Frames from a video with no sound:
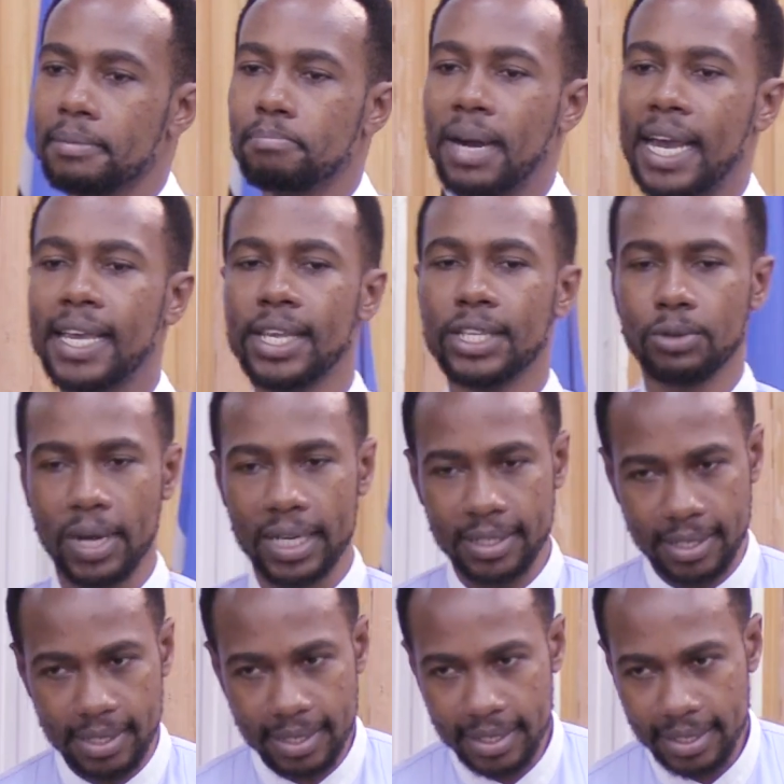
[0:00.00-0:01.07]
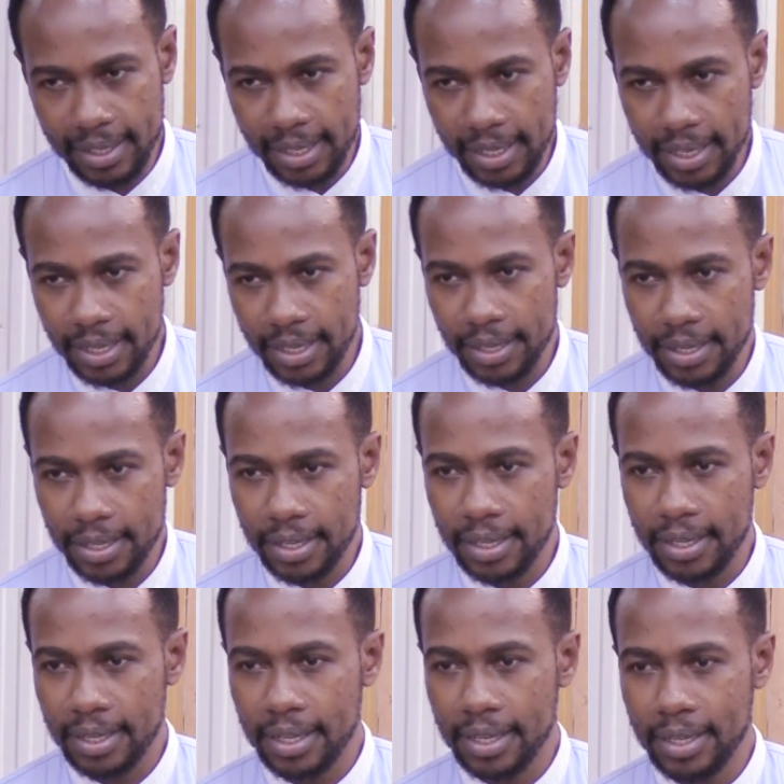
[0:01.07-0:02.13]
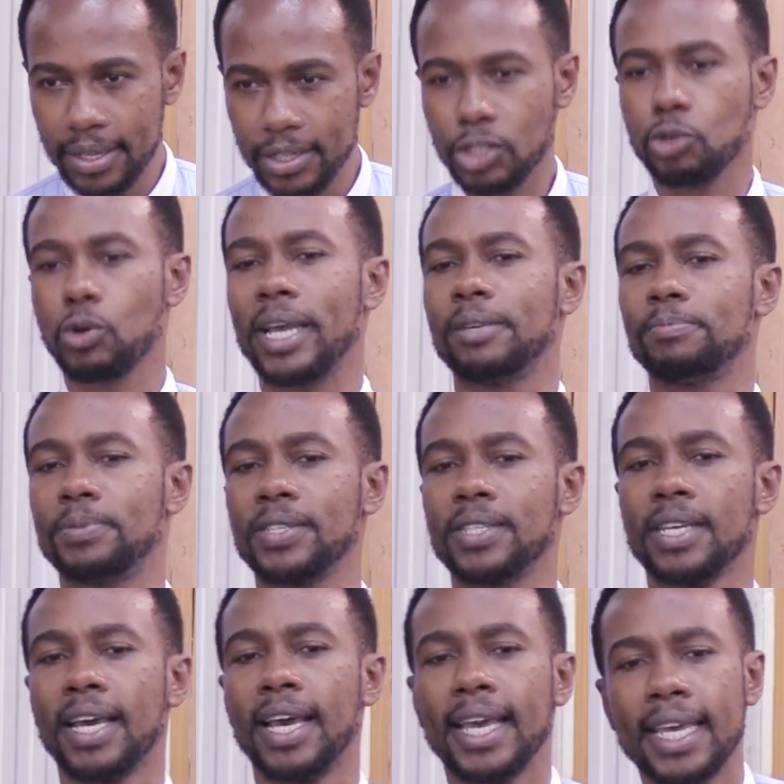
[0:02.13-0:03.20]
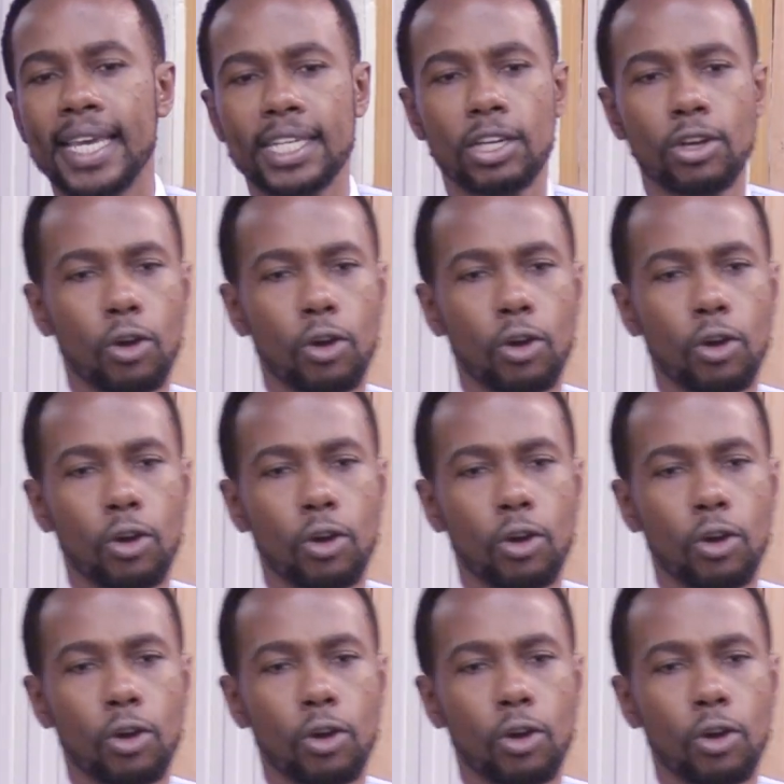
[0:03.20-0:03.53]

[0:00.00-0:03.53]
By his what? stripes. It